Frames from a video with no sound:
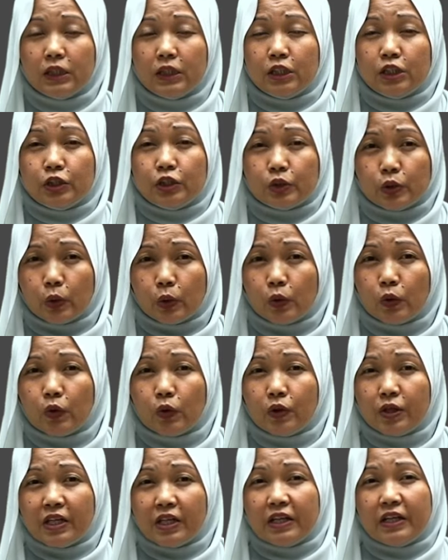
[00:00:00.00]

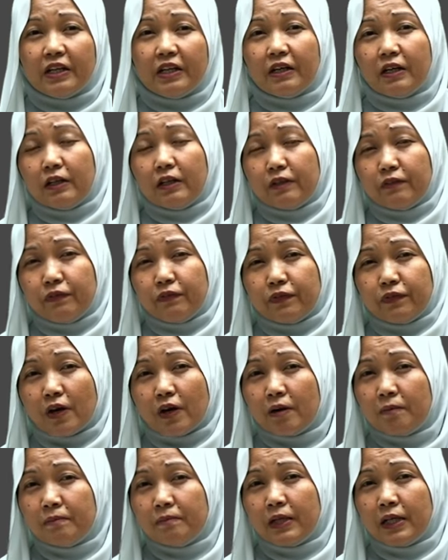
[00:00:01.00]
So,
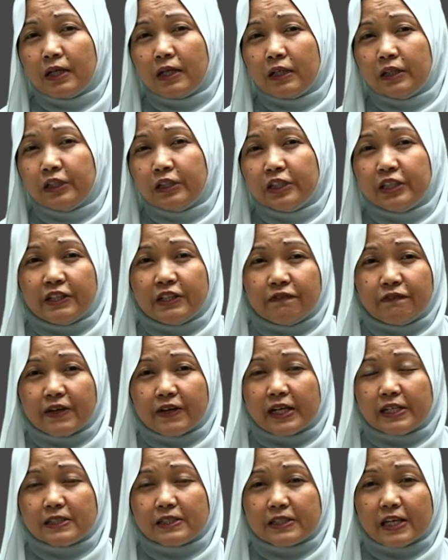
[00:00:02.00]
from the
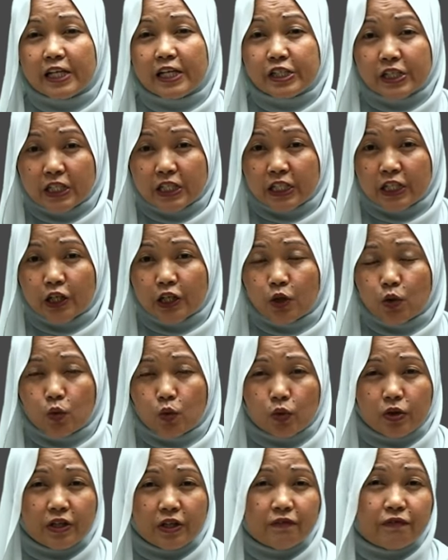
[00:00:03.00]
defects, actually,
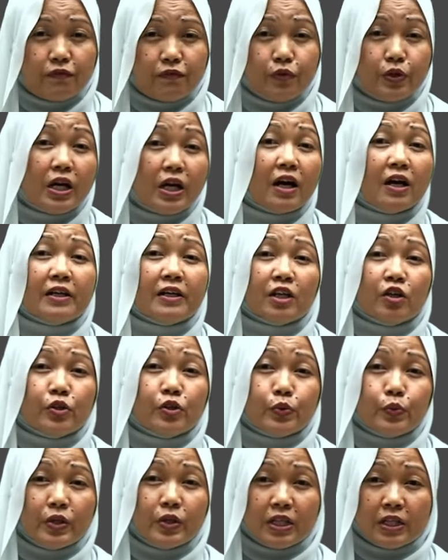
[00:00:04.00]
if we are not
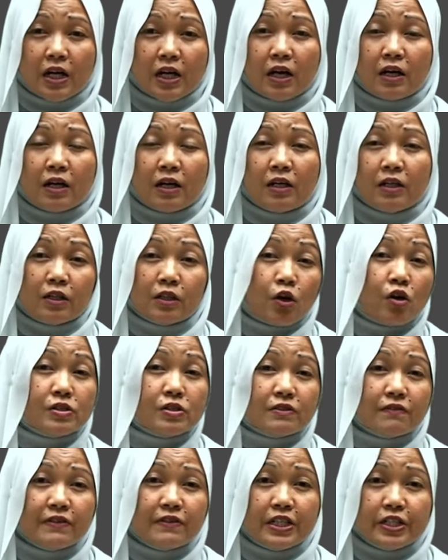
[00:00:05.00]
doing
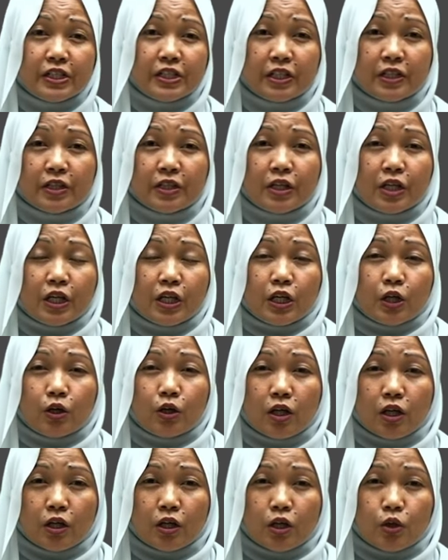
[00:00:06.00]
conservation,
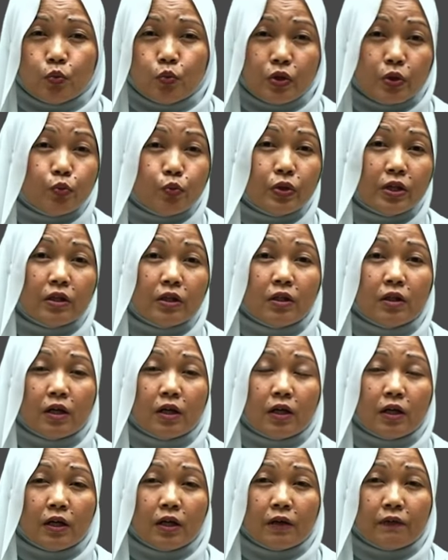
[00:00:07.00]
we will
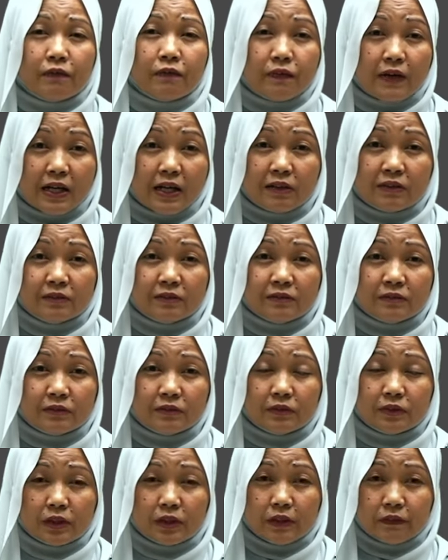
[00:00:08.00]
find
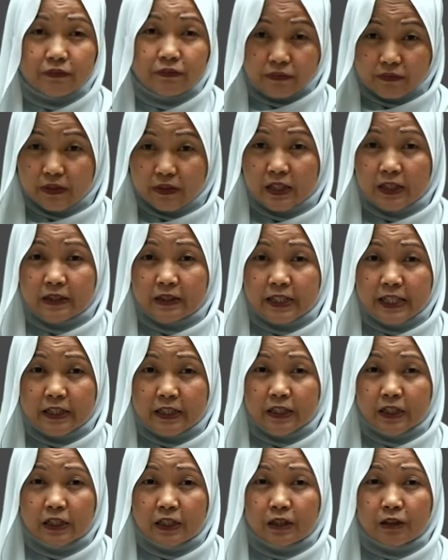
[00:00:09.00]
that
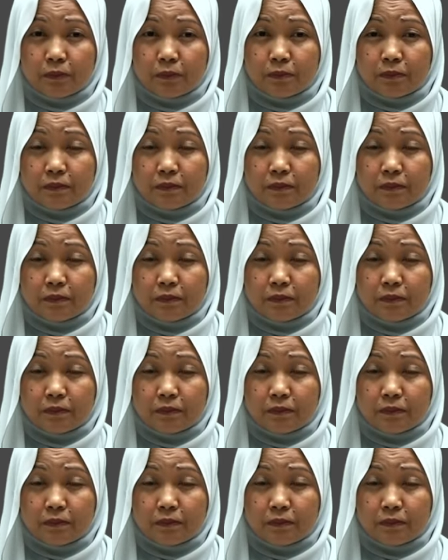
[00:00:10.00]
the